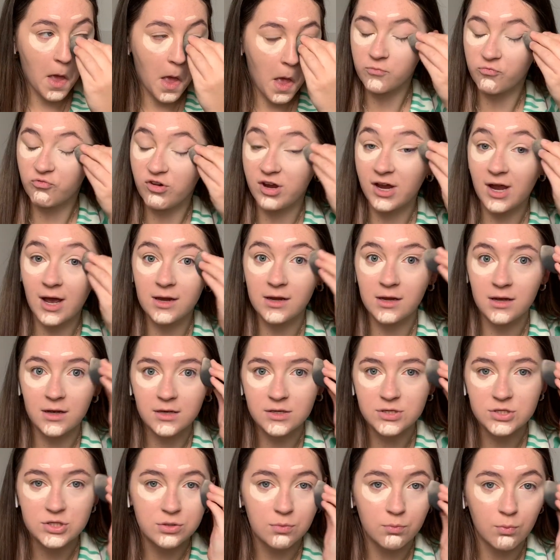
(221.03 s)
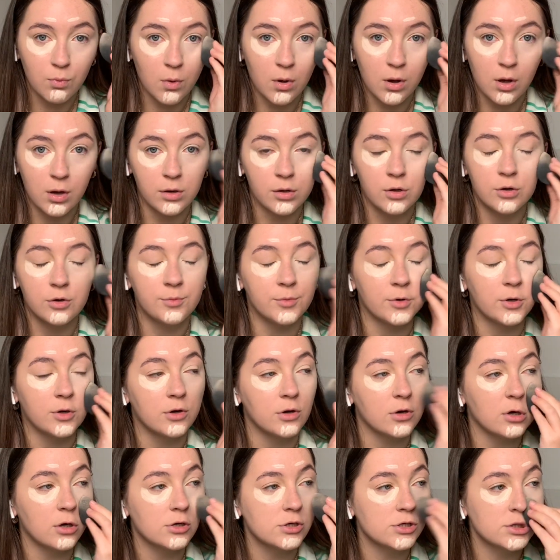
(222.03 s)
Rihanna's done one. Oh my
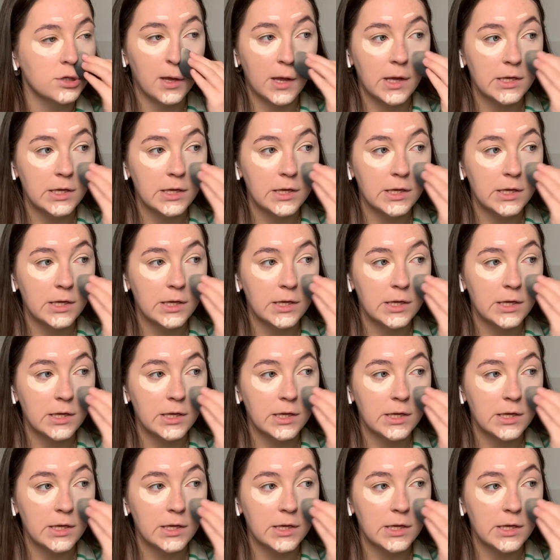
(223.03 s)
god.